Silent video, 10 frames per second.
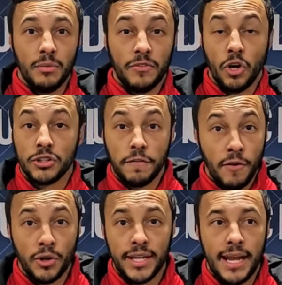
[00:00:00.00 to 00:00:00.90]
We've got to
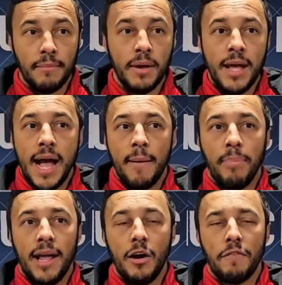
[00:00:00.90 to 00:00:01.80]
find him and
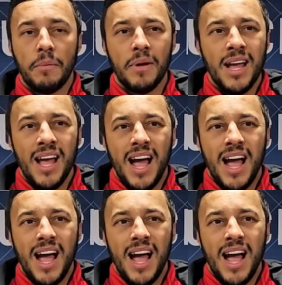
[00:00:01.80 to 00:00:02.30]
play off him.